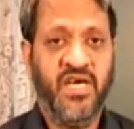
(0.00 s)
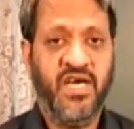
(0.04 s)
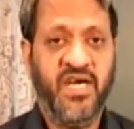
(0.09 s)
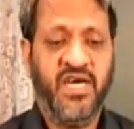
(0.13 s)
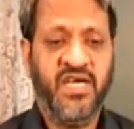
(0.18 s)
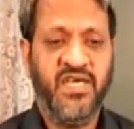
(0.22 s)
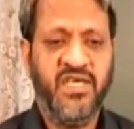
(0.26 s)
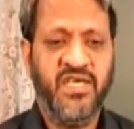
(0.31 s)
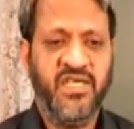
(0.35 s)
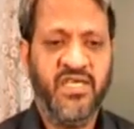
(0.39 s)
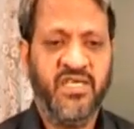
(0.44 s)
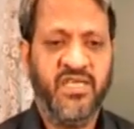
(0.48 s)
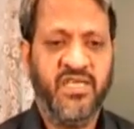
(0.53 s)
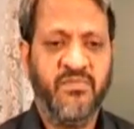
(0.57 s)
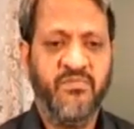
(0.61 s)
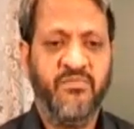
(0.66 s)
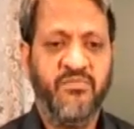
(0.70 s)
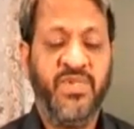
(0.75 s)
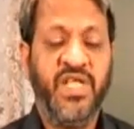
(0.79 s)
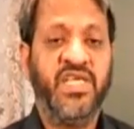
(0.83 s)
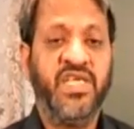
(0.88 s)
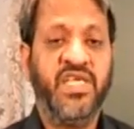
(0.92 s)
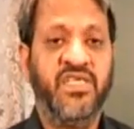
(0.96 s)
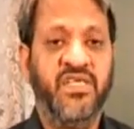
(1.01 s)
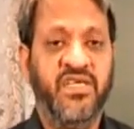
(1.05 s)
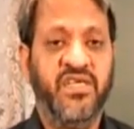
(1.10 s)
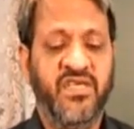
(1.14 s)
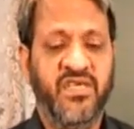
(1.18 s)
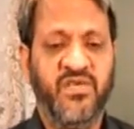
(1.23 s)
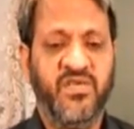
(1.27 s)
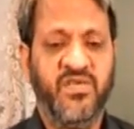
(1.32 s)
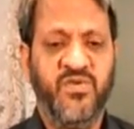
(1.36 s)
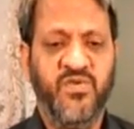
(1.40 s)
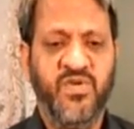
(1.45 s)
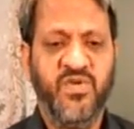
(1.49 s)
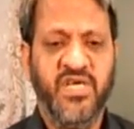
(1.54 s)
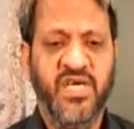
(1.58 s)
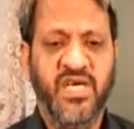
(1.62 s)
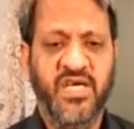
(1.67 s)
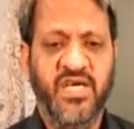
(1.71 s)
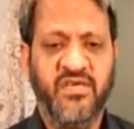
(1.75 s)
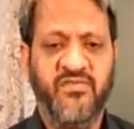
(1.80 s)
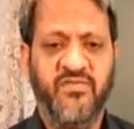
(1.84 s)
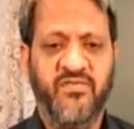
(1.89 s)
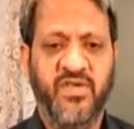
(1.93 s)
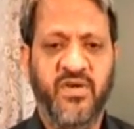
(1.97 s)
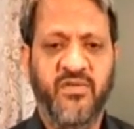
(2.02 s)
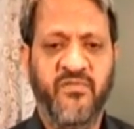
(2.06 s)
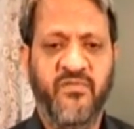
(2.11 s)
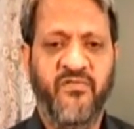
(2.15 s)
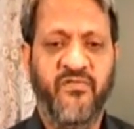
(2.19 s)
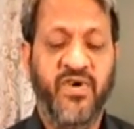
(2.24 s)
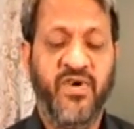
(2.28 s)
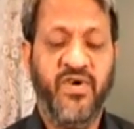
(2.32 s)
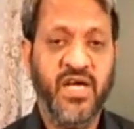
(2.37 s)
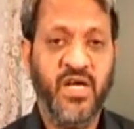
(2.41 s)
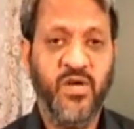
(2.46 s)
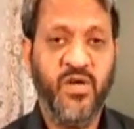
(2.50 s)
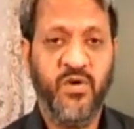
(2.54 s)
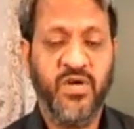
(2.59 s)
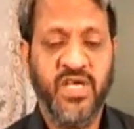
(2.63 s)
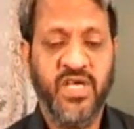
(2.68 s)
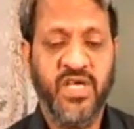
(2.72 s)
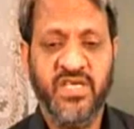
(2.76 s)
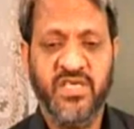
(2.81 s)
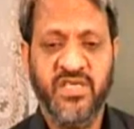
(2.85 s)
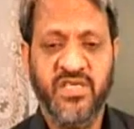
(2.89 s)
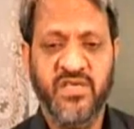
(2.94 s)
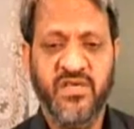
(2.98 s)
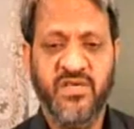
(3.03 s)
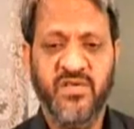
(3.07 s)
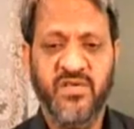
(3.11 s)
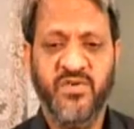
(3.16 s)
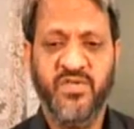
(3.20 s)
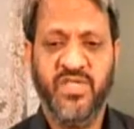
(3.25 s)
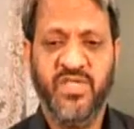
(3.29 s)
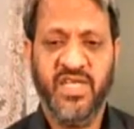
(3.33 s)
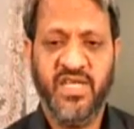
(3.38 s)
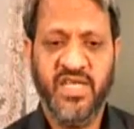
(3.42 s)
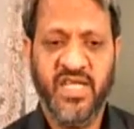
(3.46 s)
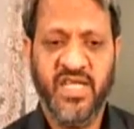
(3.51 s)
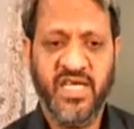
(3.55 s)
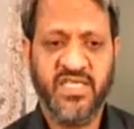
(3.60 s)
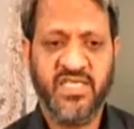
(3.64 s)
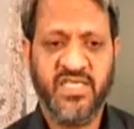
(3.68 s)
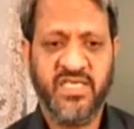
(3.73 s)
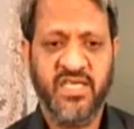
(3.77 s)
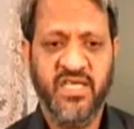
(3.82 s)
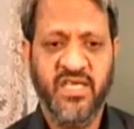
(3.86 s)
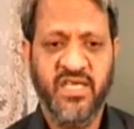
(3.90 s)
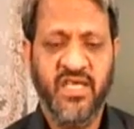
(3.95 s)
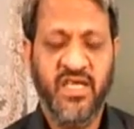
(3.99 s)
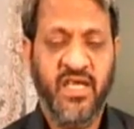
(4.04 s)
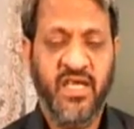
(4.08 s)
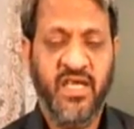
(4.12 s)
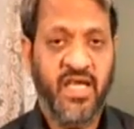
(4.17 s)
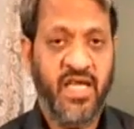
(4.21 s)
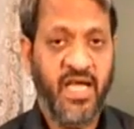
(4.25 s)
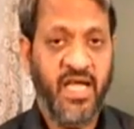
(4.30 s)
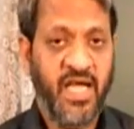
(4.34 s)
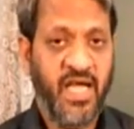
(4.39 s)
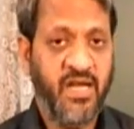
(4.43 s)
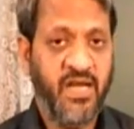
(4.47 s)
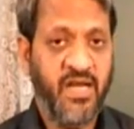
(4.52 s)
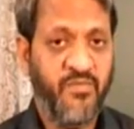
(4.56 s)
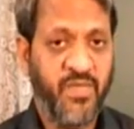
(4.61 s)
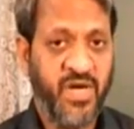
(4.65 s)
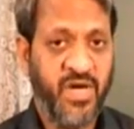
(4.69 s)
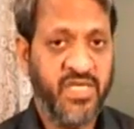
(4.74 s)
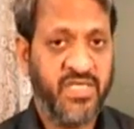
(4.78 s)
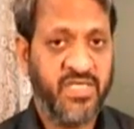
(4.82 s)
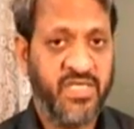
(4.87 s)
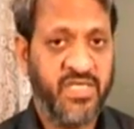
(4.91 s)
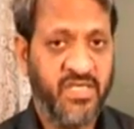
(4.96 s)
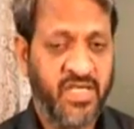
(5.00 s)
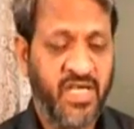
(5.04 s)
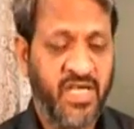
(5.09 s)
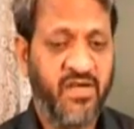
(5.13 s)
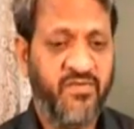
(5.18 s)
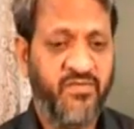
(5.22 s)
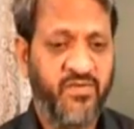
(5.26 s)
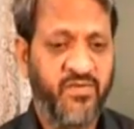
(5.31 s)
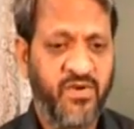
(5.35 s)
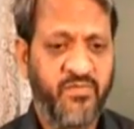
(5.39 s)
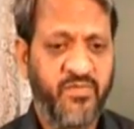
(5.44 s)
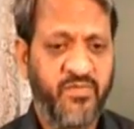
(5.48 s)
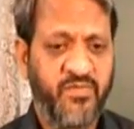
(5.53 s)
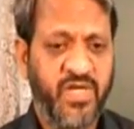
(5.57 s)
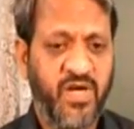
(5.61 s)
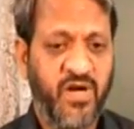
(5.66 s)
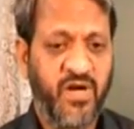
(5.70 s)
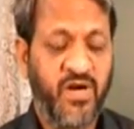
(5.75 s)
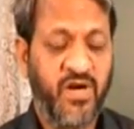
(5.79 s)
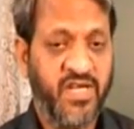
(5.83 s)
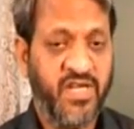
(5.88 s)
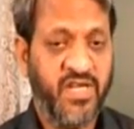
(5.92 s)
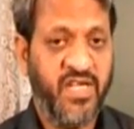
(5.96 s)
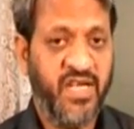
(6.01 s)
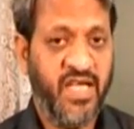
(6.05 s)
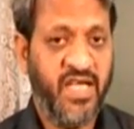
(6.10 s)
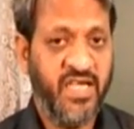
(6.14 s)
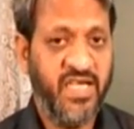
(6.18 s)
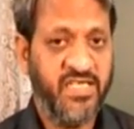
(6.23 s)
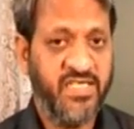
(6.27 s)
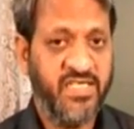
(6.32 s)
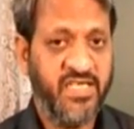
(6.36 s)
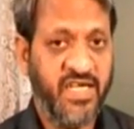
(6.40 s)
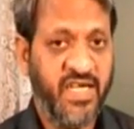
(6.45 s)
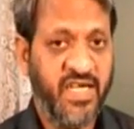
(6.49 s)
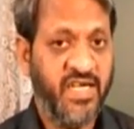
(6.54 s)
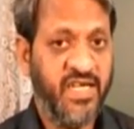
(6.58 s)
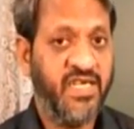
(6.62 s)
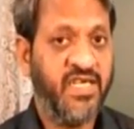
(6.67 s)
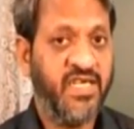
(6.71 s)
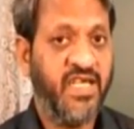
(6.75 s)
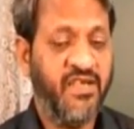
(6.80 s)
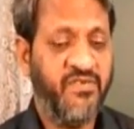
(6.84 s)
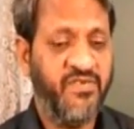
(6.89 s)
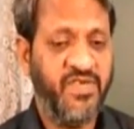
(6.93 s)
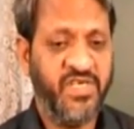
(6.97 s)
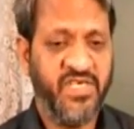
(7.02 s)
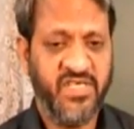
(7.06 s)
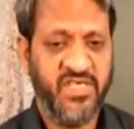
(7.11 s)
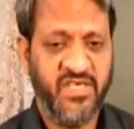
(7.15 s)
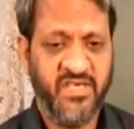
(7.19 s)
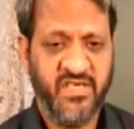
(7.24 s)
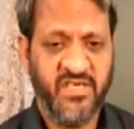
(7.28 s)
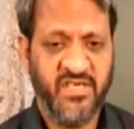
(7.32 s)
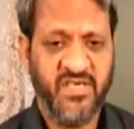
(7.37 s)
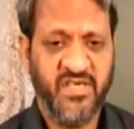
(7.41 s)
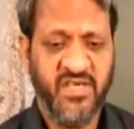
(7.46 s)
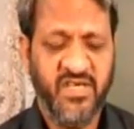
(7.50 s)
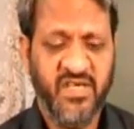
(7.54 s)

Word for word: under pressure to get from one location to the next and must therefore be organized and efficient.